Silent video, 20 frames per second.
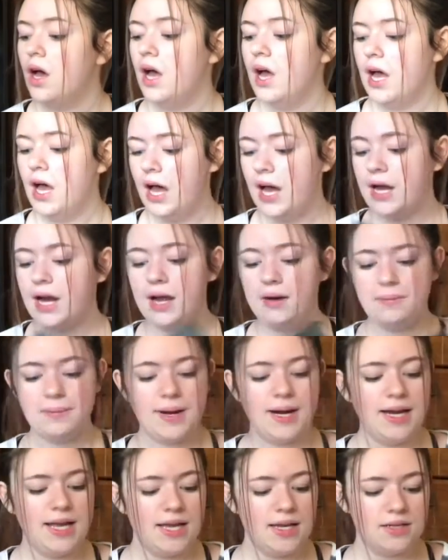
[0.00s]
and I
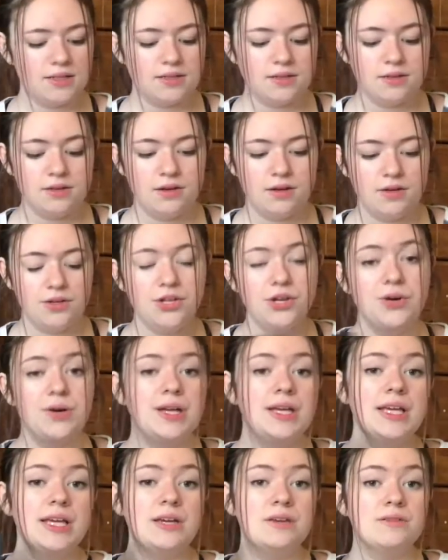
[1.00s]
read it not knowing
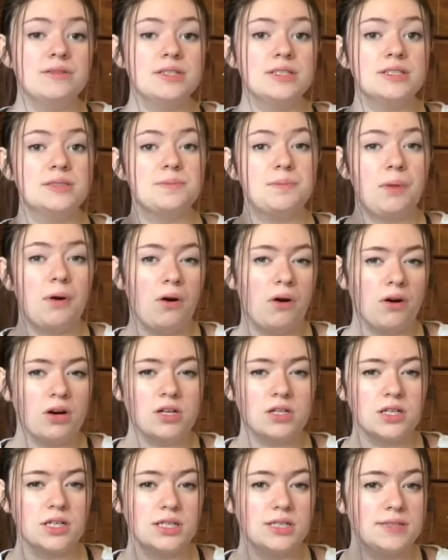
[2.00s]
it was
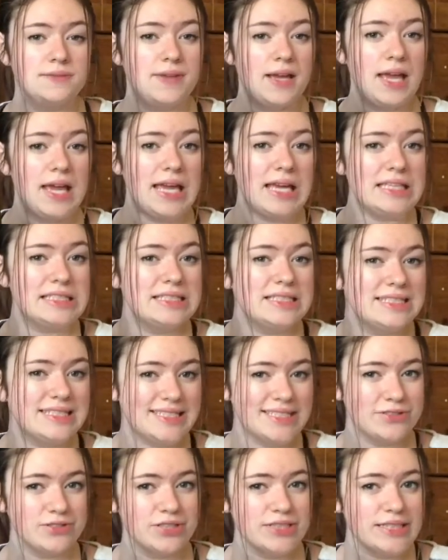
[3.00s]
part of a
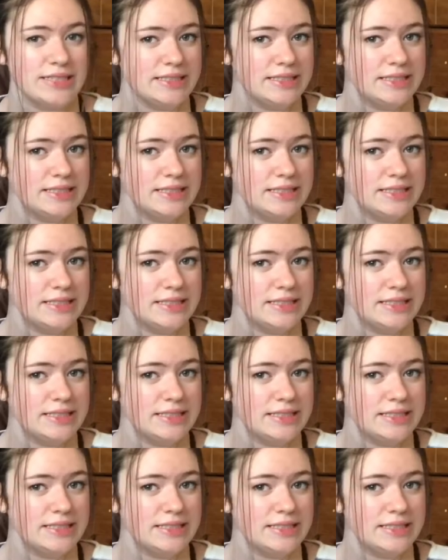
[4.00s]
series,